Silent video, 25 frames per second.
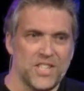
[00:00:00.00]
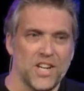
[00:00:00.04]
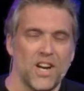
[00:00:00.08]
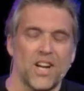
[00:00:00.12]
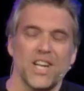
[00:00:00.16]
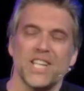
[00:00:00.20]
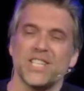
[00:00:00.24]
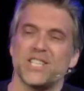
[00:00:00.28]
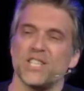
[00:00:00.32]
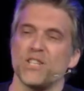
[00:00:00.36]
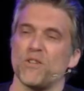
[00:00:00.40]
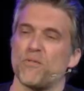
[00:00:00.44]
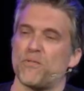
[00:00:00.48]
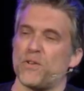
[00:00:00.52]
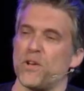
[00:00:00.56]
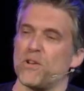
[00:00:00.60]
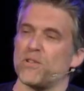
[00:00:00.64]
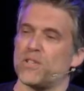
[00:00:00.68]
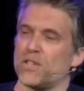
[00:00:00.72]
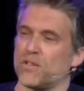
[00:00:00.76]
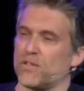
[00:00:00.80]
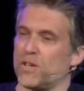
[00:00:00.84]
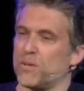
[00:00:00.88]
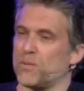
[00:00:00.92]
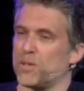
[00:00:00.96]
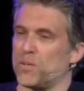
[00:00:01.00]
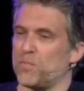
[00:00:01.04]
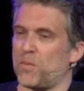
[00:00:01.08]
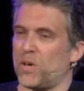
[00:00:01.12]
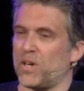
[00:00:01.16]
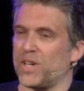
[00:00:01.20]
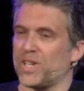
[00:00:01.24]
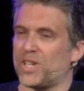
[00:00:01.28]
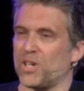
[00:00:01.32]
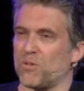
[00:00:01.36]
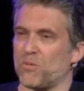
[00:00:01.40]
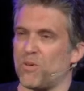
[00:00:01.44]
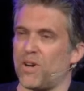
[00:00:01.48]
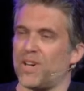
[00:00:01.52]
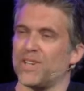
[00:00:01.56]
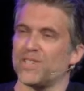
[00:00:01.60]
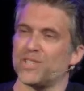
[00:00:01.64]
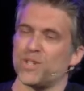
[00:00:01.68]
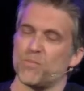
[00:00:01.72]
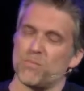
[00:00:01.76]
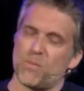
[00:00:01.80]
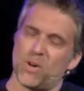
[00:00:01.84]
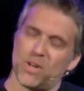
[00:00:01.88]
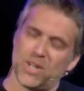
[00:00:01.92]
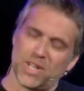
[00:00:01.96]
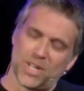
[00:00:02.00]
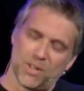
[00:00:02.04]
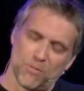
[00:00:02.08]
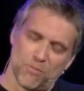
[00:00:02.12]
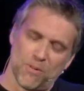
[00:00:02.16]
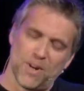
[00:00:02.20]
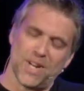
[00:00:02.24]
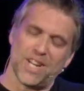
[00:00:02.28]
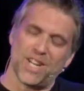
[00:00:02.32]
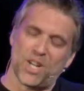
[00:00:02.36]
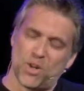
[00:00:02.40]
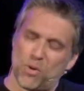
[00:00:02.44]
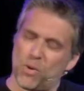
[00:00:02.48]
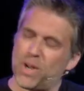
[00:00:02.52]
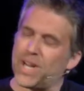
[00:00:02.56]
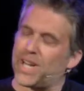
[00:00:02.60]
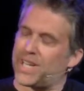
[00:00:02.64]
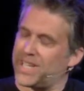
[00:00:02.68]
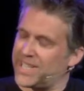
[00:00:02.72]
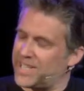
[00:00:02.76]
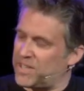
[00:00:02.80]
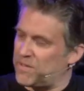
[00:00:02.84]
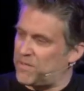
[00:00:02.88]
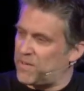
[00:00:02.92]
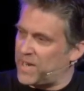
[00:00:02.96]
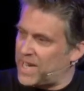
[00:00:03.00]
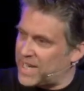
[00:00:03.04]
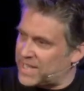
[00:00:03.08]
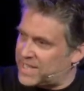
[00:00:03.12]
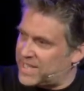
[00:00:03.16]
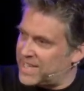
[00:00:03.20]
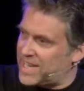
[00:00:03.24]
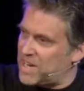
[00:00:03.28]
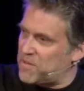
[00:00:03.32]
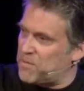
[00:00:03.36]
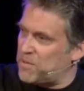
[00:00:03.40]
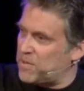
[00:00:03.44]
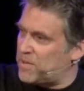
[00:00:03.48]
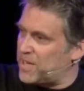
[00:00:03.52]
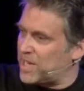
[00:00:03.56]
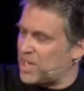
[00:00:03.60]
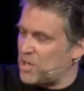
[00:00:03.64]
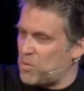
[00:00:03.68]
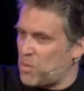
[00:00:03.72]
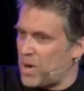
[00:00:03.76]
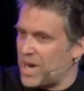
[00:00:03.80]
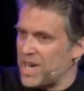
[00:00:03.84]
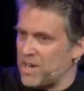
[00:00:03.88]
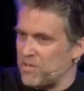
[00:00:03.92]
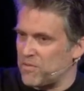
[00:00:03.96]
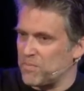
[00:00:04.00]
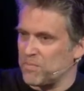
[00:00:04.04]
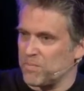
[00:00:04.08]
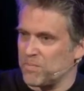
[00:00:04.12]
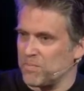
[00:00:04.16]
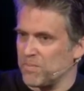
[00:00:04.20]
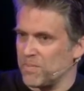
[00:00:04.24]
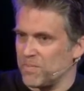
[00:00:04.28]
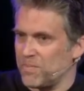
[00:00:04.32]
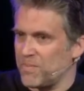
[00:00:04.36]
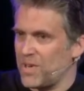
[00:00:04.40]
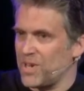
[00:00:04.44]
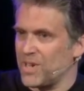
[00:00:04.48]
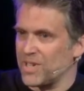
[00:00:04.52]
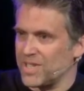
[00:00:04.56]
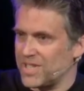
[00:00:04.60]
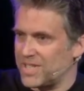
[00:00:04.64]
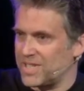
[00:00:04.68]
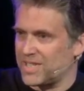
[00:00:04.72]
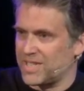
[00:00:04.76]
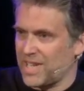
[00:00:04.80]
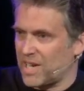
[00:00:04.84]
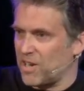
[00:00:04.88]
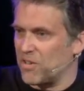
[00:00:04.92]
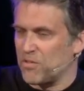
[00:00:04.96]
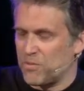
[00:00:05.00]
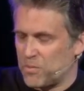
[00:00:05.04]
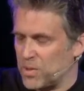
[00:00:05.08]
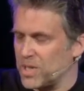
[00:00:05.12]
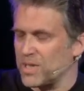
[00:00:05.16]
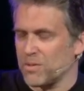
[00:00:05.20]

Charlie's in the fusion group that Monica runs, and Monica really quickly deflected everything away from herself,